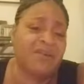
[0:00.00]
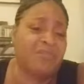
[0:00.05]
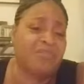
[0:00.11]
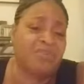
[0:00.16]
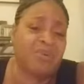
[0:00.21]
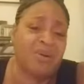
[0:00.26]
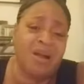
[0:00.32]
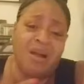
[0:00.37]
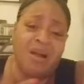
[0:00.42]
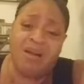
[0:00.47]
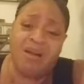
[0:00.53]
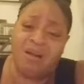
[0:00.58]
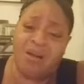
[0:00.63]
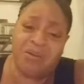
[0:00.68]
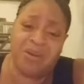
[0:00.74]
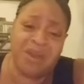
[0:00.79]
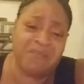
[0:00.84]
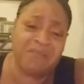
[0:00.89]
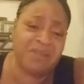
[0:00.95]
a bra
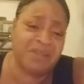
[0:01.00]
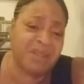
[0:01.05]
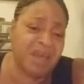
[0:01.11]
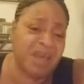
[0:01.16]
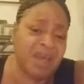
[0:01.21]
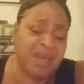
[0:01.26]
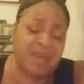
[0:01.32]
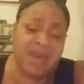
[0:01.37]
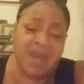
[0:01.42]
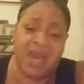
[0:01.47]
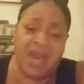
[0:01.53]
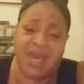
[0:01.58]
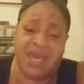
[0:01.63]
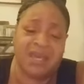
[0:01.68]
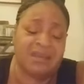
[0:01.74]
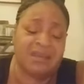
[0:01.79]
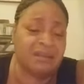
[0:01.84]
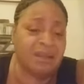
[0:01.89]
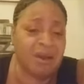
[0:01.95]
on, everything
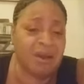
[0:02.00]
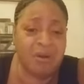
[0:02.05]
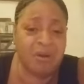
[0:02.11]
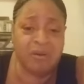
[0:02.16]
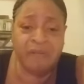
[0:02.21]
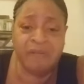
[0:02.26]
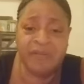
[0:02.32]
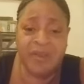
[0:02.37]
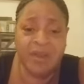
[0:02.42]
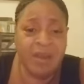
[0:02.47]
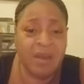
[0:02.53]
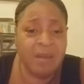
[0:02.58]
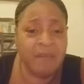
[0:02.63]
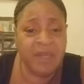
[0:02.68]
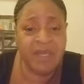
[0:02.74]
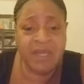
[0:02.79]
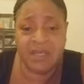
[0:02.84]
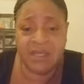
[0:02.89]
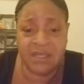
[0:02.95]
hanging low.
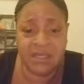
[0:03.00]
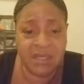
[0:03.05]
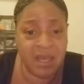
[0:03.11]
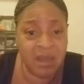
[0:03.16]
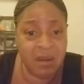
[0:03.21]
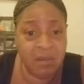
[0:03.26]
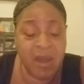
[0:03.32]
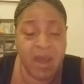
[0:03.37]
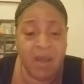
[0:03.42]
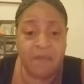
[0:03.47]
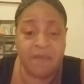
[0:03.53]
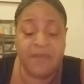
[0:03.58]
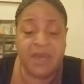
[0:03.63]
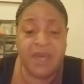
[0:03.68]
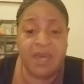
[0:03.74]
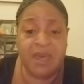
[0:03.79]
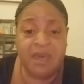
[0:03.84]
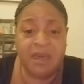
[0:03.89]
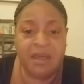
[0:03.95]
Because this ain't about
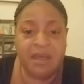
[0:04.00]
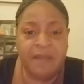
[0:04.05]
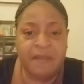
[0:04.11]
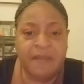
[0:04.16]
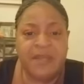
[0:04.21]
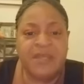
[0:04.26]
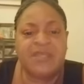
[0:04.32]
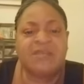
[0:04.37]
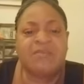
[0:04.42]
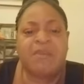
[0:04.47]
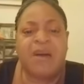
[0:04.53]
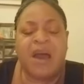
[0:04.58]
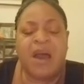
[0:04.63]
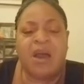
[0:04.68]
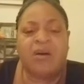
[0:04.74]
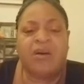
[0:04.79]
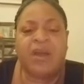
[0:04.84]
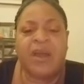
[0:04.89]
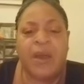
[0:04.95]
me. This is
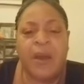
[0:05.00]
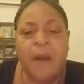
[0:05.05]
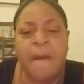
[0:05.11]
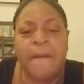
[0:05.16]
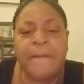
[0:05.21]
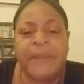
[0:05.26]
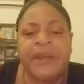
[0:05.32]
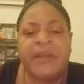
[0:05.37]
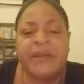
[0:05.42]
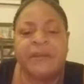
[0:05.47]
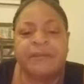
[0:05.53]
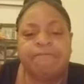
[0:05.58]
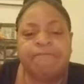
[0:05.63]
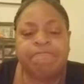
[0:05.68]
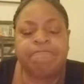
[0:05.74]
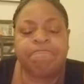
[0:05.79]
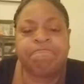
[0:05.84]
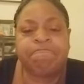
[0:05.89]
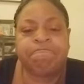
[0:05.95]
about helping
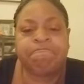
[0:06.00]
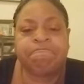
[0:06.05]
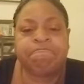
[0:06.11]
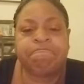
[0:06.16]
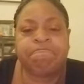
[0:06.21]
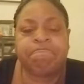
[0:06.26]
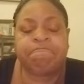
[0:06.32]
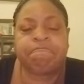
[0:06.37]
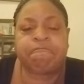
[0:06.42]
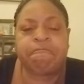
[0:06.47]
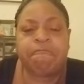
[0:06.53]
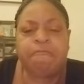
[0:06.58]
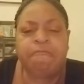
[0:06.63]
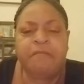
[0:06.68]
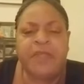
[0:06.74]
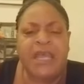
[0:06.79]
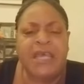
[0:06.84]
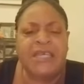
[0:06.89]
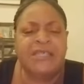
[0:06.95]

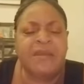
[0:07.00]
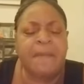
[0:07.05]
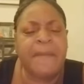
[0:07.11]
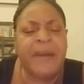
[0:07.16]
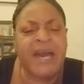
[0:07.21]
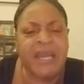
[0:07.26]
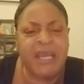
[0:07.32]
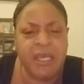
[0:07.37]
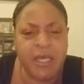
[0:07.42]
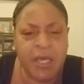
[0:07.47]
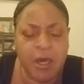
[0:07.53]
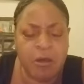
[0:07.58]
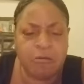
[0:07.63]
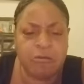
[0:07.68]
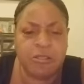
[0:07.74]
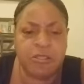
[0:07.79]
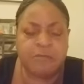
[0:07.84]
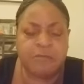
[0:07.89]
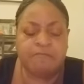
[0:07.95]
somebody
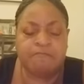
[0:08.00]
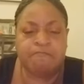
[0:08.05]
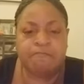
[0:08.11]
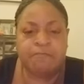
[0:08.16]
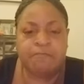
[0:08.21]
else.